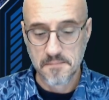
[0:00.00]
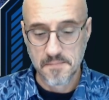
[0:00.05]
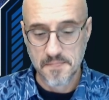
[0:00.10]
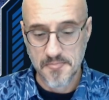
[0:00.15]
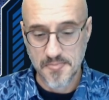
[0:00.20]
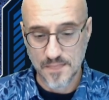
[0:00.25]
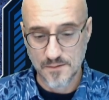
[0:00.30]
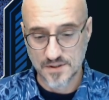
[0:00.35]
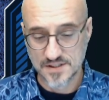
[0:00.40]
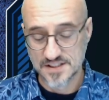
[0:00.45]

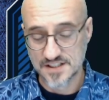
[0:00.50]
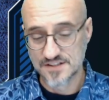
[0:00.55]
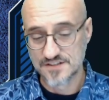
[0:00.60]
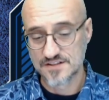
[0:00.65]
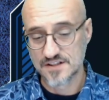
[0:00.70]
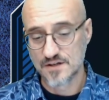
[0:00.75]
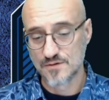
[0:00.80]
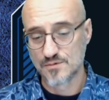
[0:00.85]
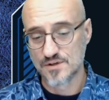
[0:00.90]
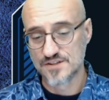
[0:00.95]
When they
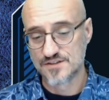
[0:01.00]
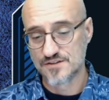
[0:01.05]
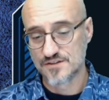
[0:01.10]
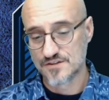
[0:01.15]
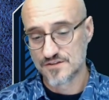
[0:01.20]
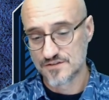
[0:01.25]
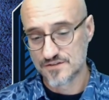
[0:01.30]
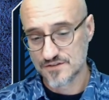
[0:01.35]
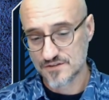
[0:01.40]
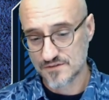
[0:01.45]
say what's
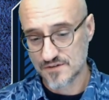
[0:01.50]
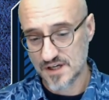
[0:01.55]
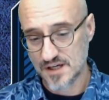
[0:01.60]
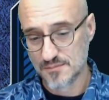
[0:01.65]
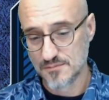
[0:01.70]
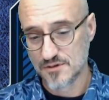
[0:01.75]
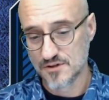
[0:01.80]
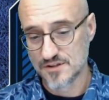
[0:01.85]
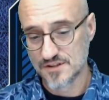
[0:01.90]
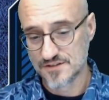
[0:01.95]
your
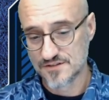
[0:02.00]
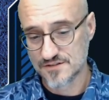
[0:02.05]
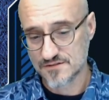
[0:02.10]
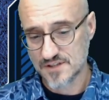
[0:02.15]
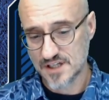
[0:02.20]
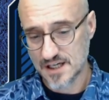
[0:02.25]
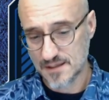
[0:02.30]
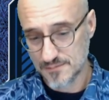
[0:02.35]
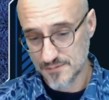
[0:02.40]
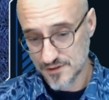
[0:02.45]
scramble and
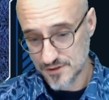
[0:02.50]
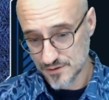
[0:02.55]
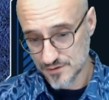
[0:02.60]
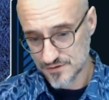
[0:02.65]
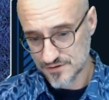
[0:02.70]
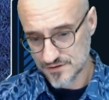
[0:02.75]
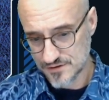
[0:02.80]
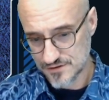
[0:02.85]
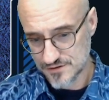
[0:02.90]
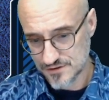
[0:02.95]
scrap,
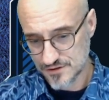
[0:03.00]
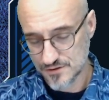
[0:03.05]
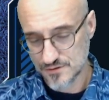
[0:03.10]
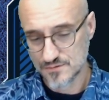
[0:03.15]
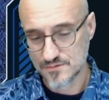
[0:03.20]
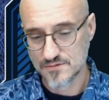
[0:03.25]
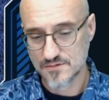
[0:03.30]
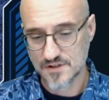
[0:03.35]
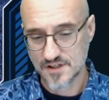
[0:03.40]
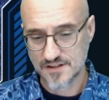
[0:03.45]
those are 2.
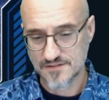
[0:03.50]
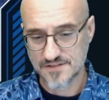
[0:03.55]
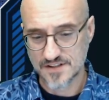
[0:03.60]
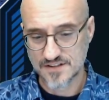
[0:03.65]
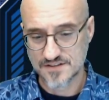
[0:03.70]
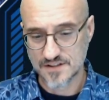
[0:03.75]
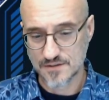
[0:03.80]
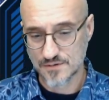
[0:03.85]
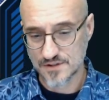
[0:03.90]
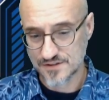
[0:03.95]
If they
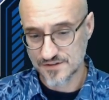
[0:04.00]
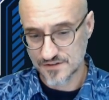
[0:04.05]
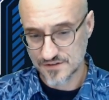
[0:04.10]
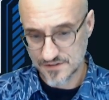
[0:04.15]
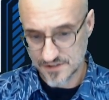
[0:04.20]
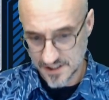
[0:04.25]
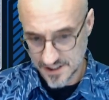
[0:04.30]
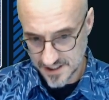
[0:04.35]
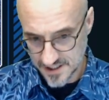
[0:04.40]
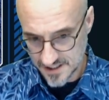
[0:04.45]
say what's your
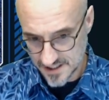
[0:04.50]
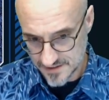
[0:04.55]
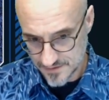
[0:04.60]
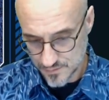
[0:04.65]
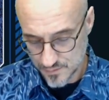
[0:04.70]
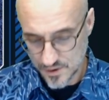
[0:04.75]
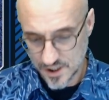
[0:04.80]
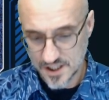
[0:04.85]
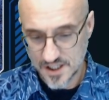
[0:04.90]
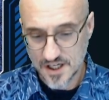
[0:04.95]
study, that's
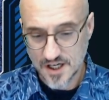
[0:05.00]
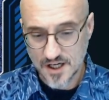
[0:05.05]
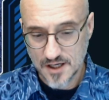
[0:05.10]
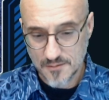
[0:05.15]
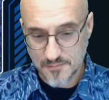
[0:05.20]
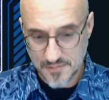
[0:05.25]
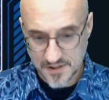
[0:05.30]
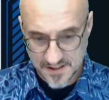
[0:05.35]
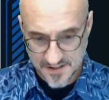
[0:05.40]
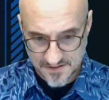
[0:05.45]
1.
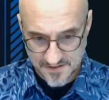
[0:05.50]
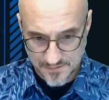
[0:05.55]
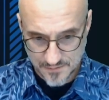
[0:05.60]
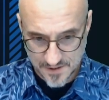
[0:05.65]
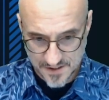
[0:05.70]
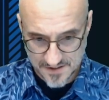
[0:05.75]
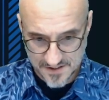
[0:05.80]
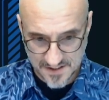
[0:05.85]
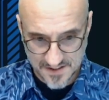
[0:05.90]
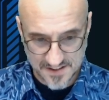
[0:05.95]
But it's
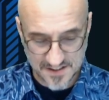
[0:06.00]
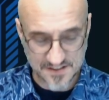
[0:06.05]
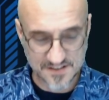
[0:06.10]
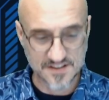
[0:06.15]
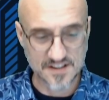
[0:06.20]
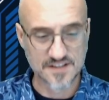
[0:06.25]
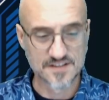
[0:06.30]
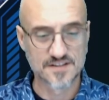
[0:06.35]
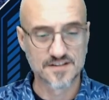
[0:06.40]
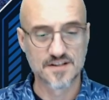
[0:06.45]
ones on this
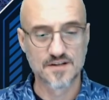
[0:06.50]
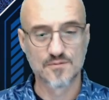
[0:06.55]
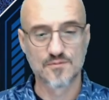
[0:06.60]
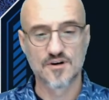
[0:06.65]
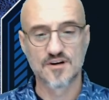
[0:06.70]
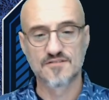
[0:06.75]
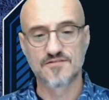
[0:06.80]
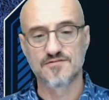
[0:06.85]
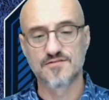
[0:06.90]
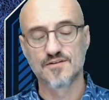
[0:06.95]
side that they
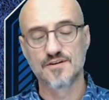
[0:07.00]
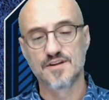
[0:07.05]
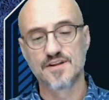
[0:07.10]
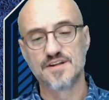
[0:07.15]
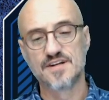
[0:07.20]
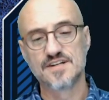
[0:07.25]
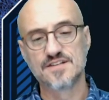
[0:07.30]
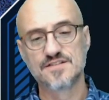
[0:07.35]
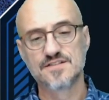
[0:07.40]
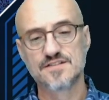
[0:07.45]
want for
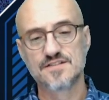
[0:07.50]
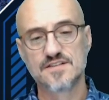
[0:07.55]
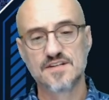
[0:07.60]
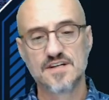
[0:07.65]
this.